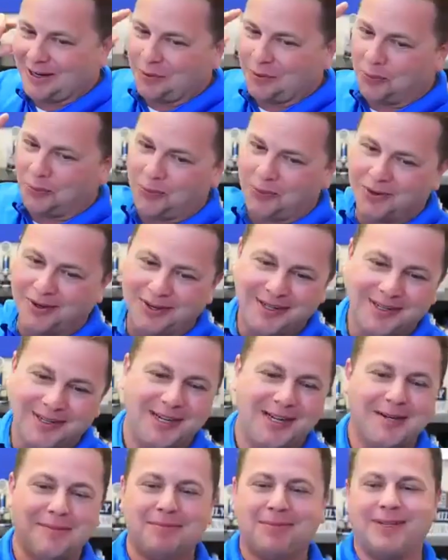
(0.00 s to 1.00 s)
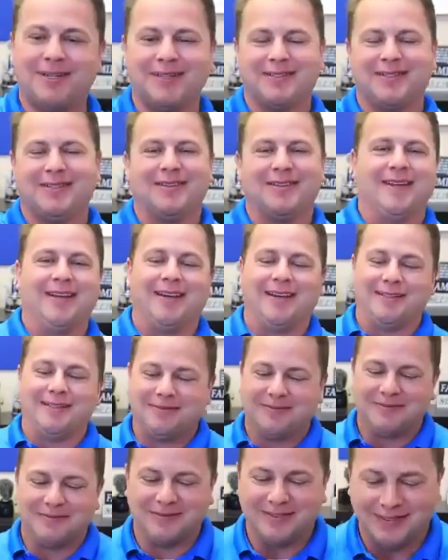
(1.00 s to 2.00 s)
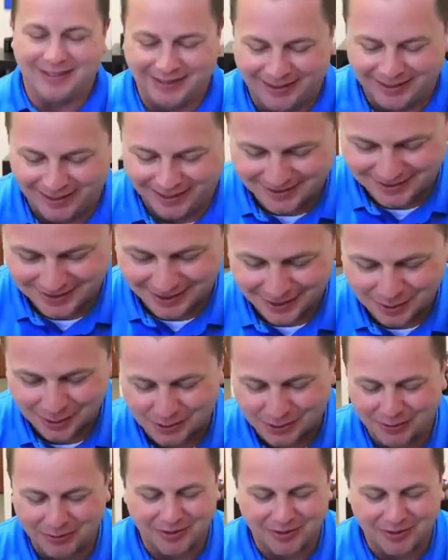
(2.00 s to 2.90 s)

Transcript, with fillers: one yeah but to that. Yes, I agree with